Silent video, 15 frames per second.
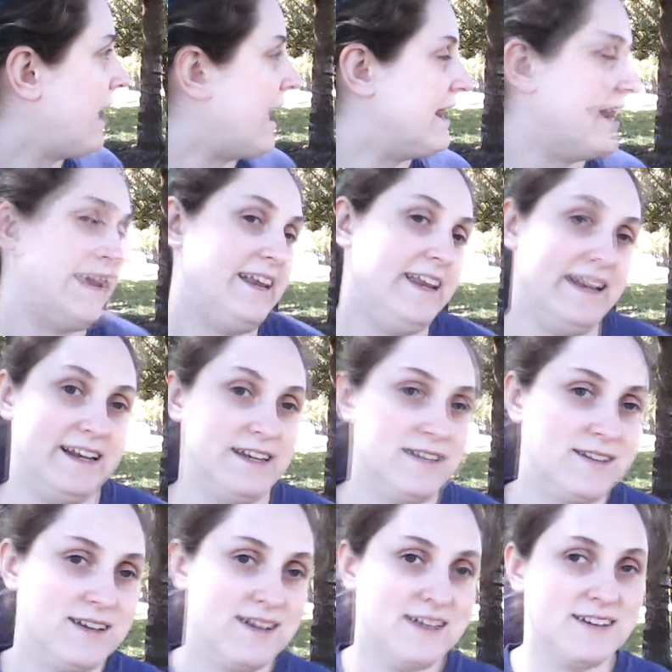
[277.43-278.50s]
and I
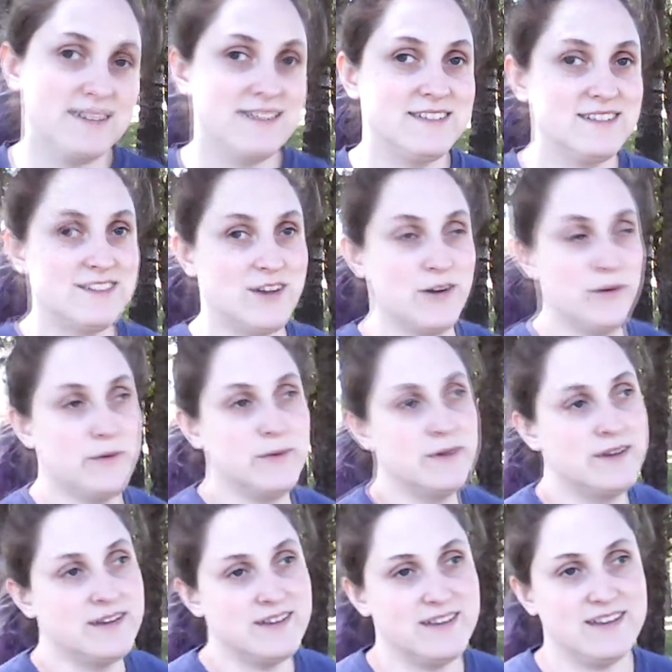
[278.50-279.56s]
didn't. So
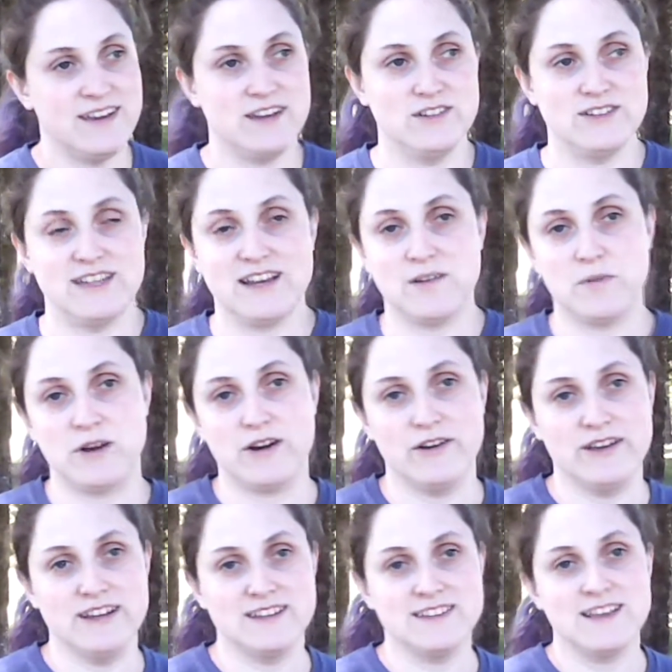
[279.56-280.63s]
I always had to borrow
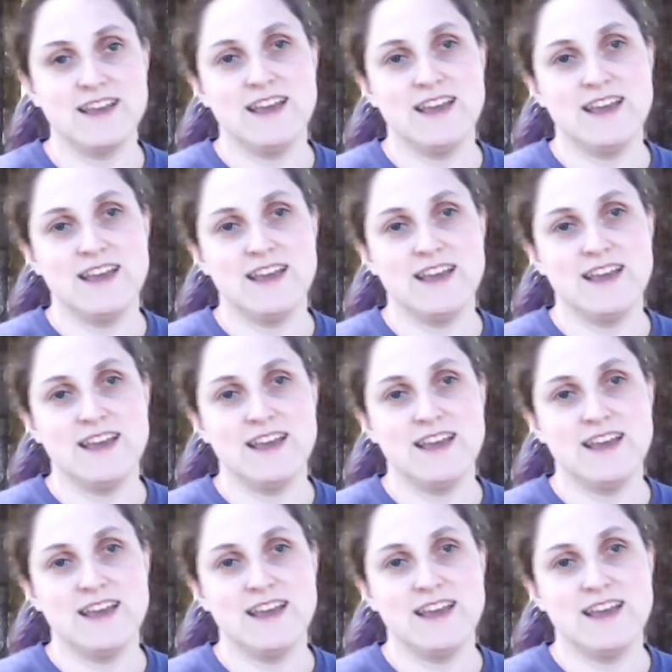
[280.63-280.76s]
his.